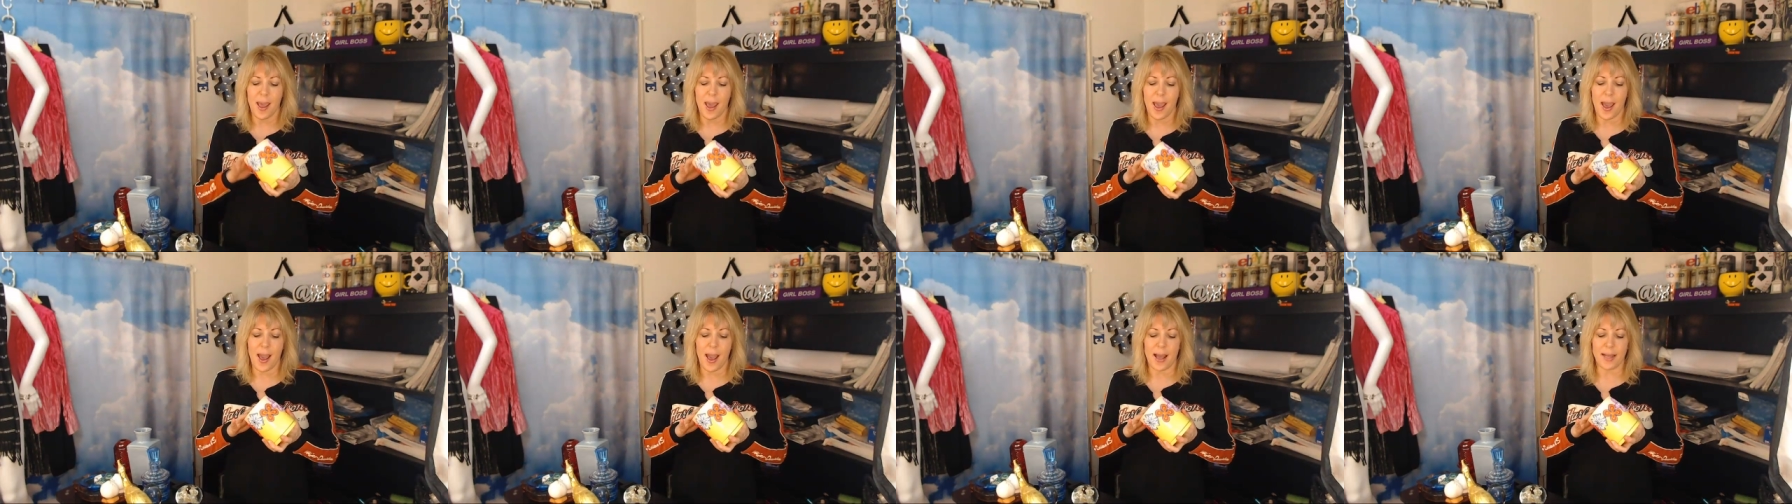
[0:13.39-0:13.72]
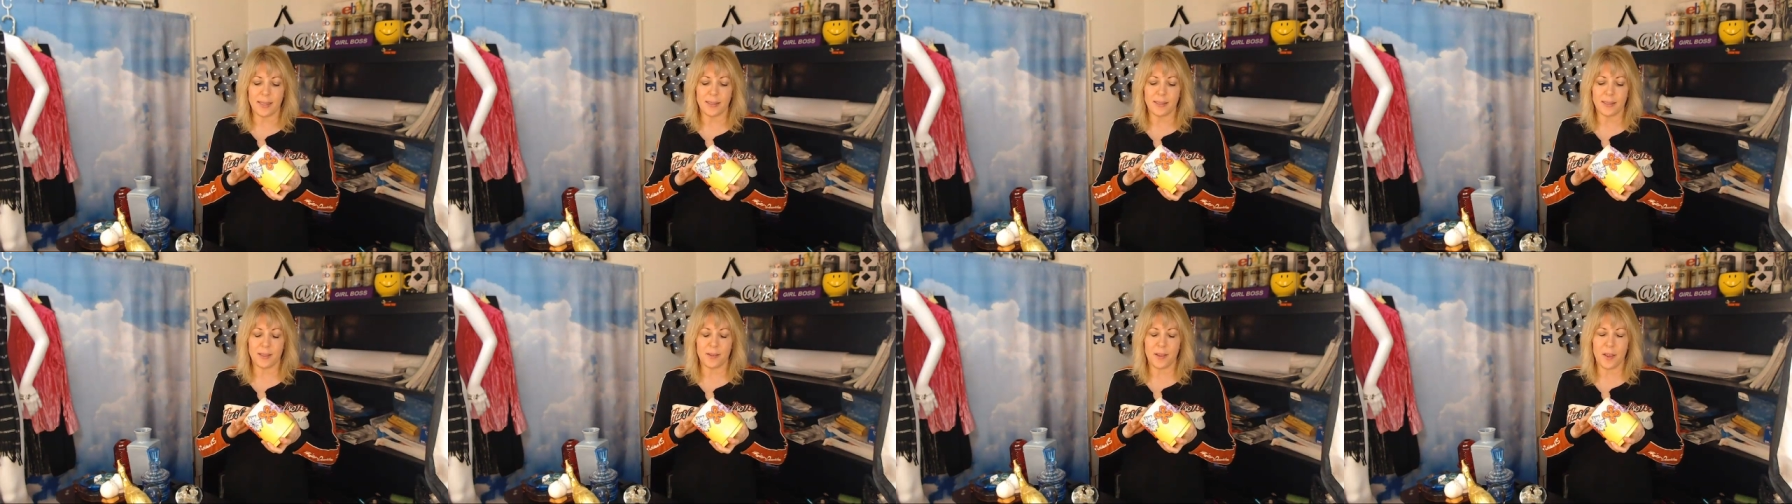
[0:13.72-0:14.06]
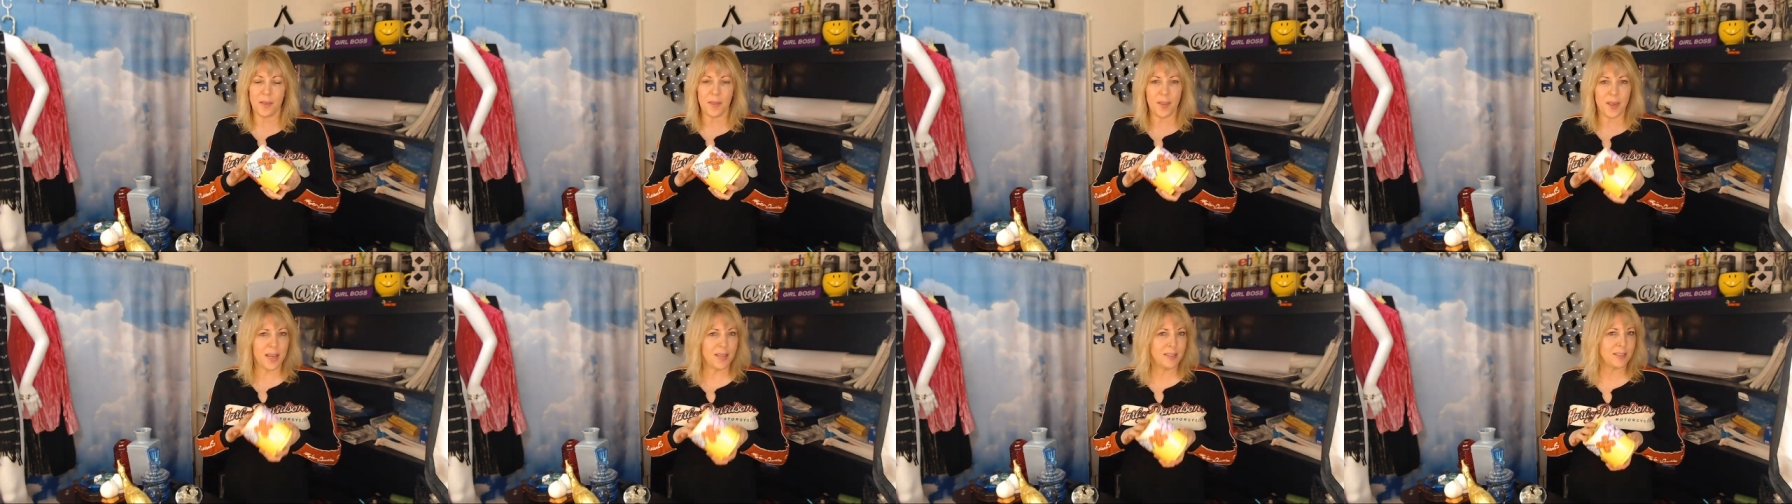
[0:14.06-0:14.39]
at
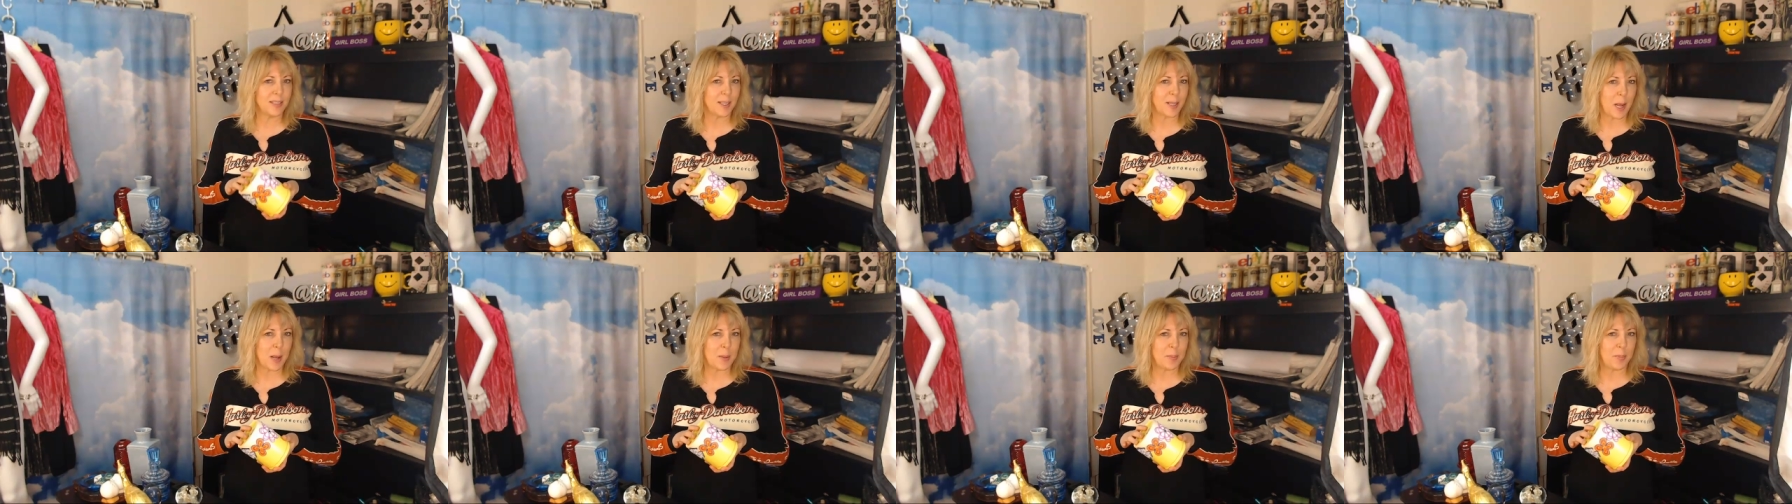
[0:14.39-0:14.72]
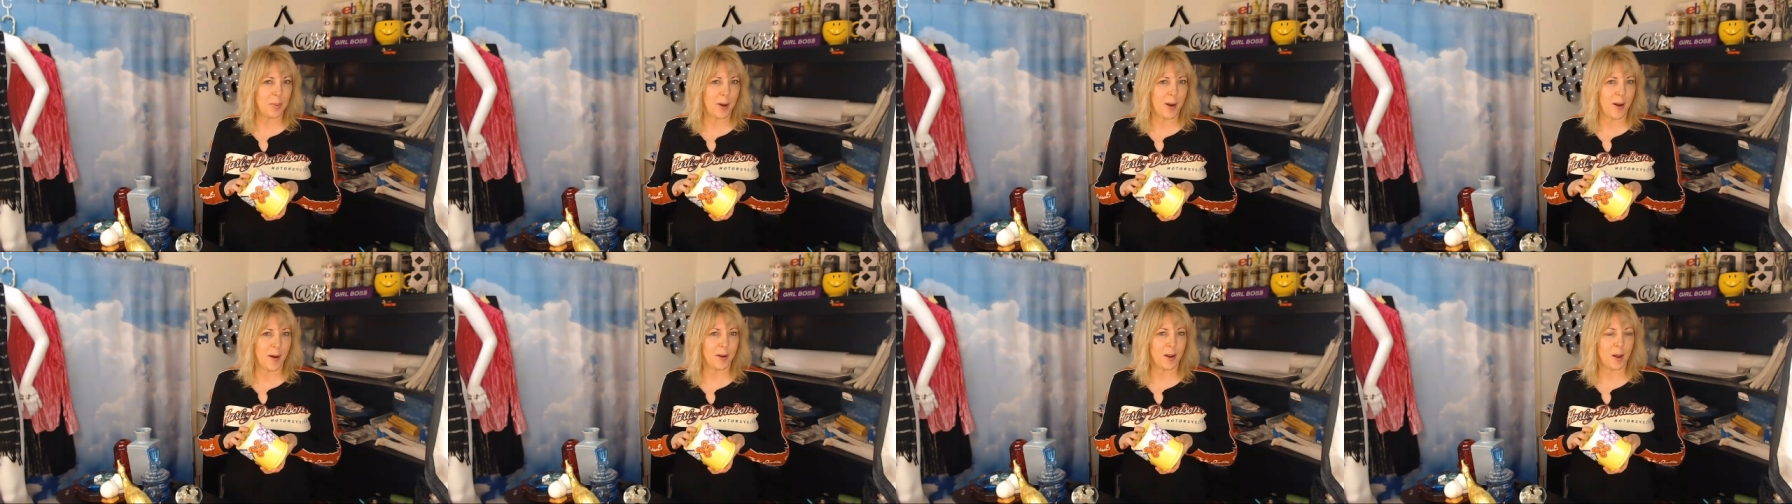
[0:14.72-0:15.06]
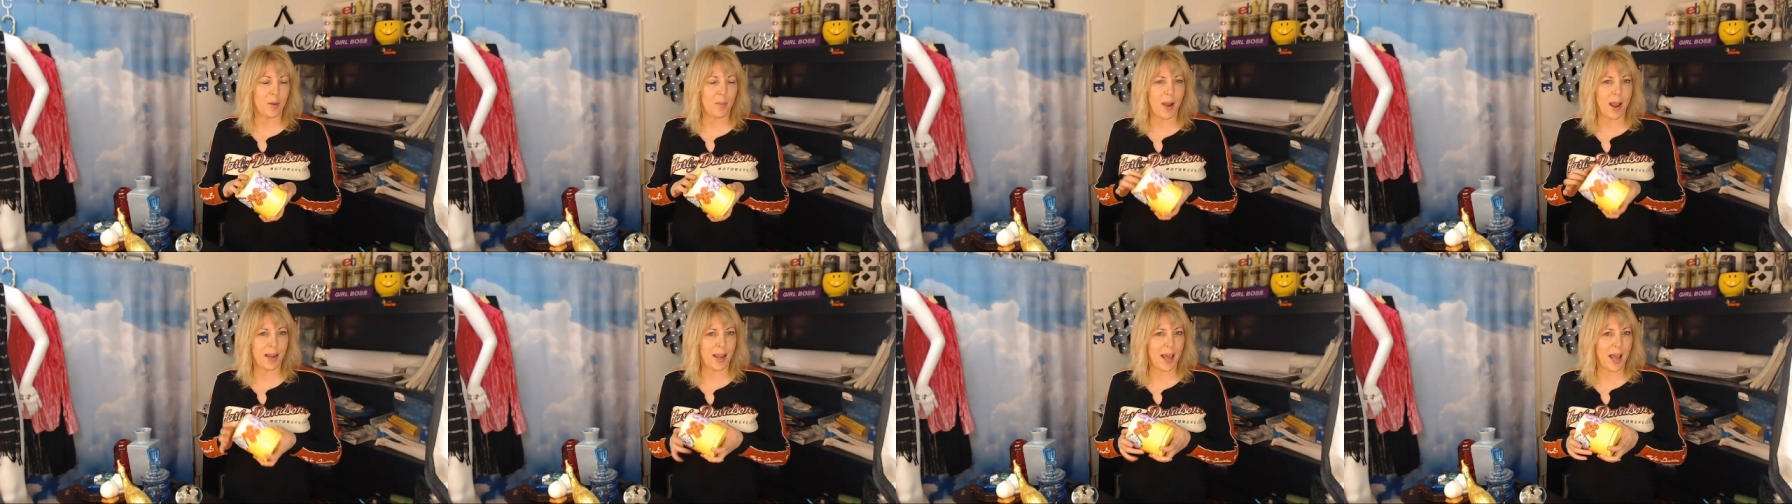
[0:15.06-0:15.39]
the things that I bought
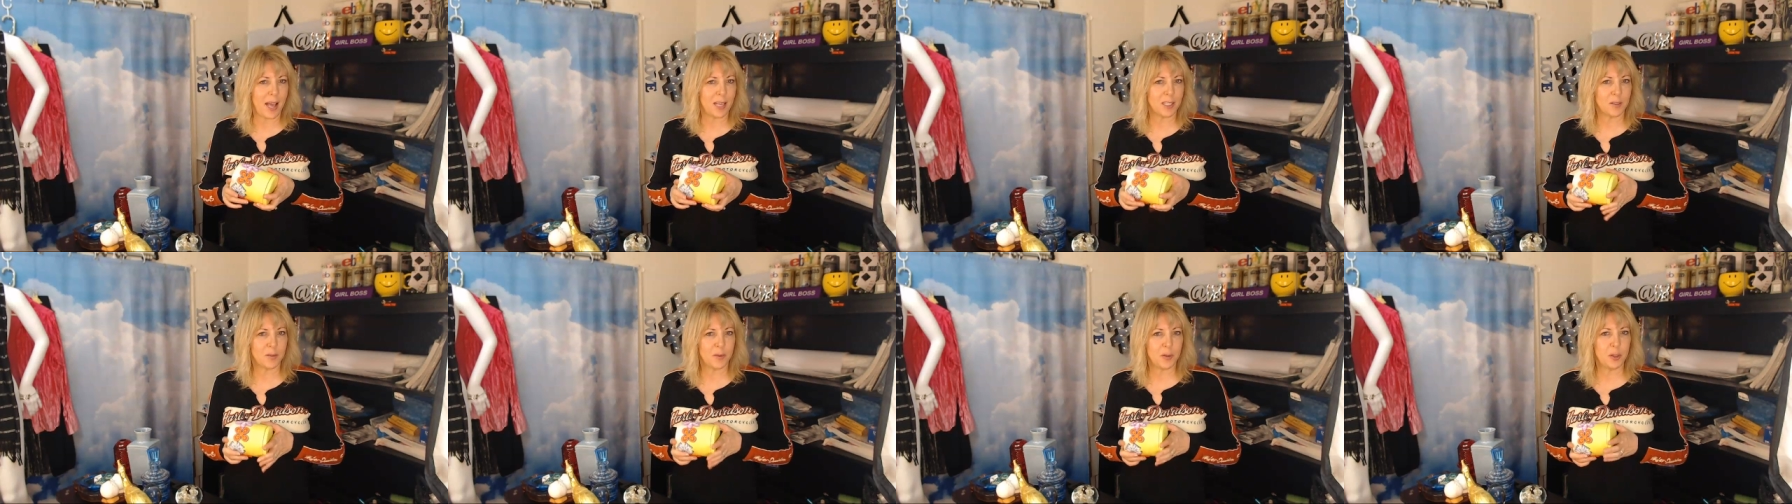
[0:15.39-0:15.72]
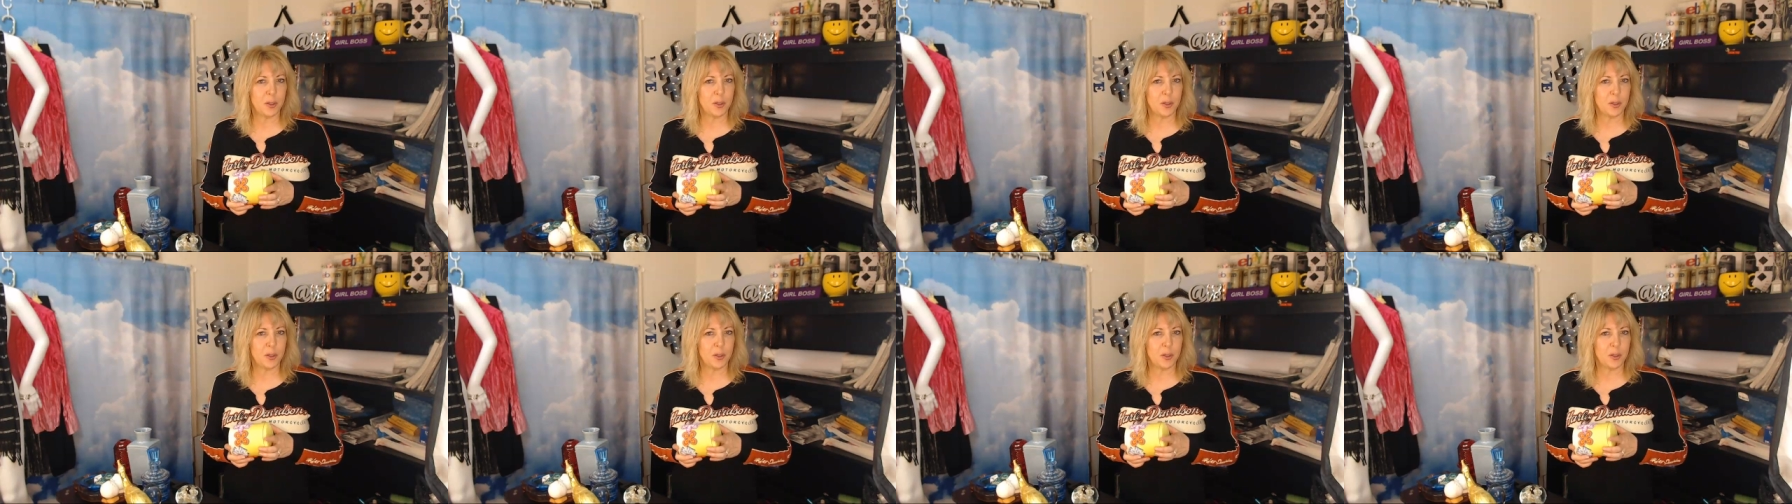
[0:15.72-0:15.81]
on my last